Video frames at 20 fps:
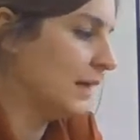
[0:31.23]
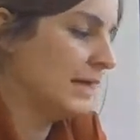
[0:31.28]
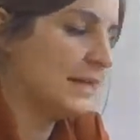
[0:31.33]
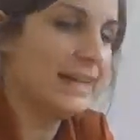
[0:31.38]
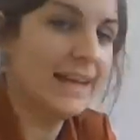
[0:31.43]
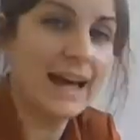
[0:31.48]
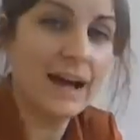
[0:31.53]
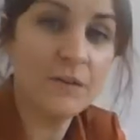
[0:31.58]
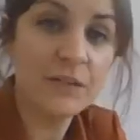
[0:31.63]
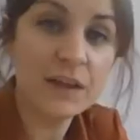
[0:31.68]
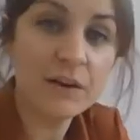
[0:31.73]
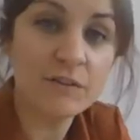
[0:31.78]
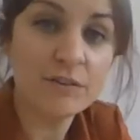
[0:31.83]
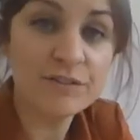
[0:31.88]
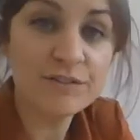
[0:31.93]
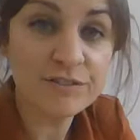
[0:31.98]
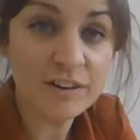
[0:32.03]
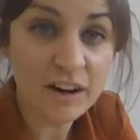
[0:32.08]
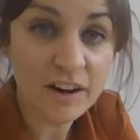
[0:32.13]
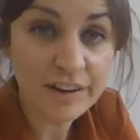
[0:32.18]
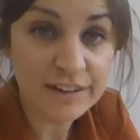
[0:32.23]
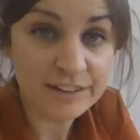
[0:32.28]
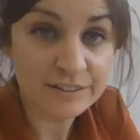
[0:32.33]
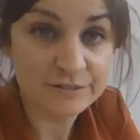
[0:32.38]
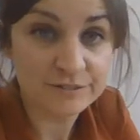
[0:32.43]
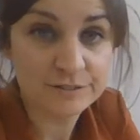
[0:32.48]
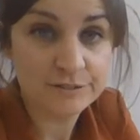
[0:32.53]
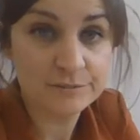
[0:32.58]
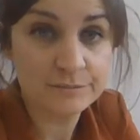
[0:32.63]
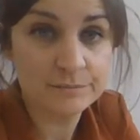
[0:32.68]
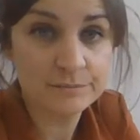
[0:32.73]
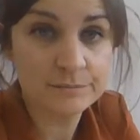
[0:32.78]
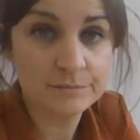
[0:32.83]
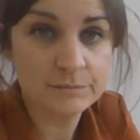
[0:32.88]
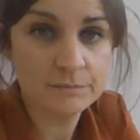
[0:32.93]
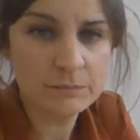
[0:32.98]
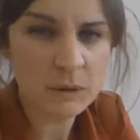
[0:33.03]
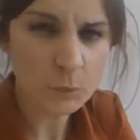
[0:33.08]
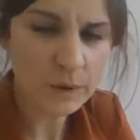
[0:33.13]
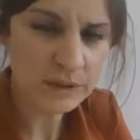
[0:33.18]
Now there are 5.
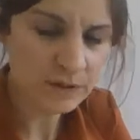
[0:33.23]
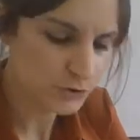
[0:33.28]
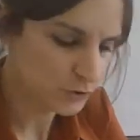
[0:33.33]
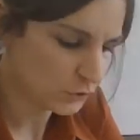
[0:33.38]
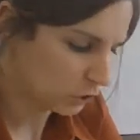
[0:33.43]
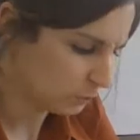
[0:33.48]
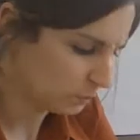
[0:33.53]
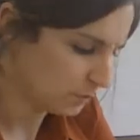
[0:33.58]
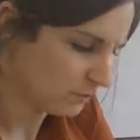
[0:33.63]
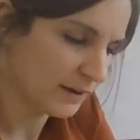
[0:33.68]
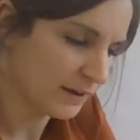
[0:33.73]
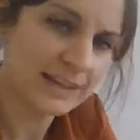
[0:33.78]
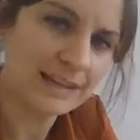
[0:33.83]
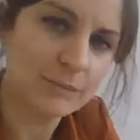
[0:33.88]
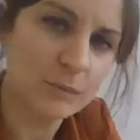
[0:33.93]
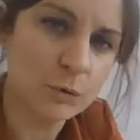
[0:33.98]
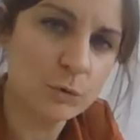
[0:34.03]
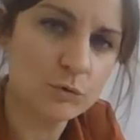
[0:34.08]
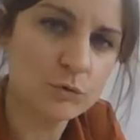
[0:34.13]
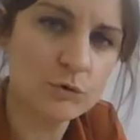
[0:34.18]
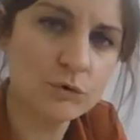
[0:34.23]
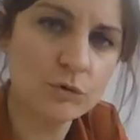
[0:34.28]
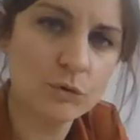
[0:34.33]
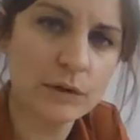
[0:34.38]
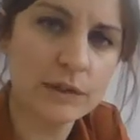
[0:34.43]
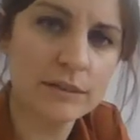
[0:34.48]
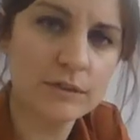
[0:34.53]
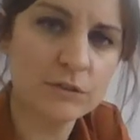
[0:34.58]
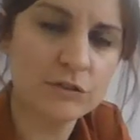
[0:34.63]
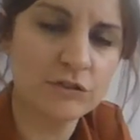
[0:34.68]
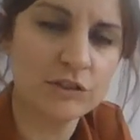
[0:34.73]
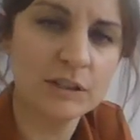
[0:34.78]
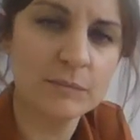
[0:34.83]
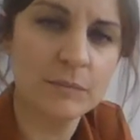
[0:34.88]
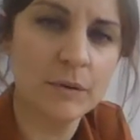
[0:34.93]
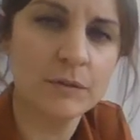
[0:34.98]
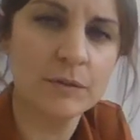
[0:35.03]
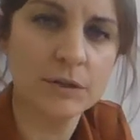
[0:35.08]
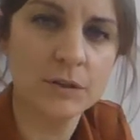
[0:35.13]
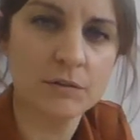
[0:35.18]
But which group of animals join the
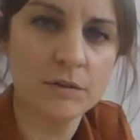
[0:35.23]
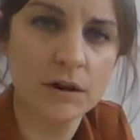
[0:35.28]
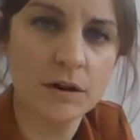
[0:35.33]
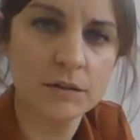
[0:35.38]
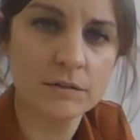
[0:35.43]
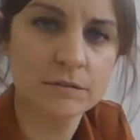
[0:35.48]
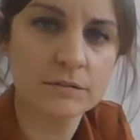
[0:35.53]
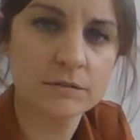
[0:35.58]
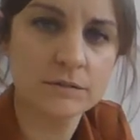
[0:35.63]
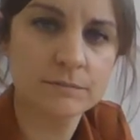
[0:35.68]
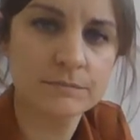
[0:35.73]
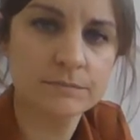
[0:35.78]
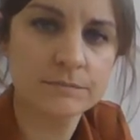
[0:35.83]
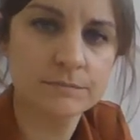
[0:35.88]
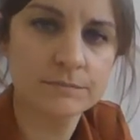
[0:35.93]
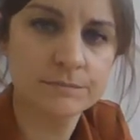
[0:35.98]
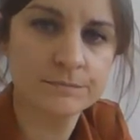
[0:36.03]
sheep on the grass?